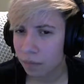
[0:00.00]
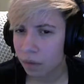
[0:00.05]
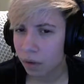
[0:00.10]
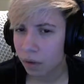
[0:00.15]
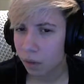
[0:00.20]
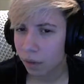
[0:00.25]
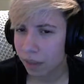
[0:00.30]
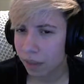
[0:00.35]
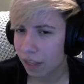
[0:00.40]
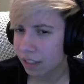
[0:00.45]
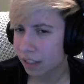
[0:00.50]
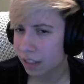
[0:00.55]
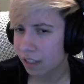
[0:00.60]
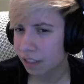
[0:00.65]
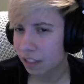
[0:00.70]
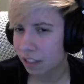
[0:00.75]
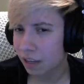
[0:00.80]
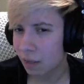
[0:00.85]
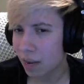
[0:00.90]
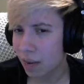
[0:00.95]
What that
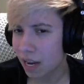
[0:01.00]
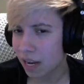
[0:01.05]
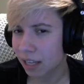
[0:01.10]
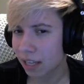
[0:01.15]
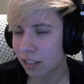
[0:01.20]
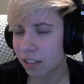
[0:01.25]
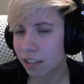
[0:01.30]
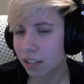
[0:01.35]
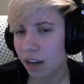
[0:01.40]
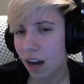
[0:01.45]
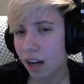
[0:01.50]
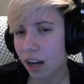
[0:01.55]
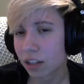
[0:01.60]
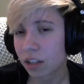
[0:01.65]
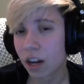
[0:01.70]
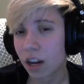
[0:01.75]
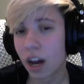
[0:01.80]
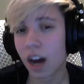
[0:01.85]
says to me is not,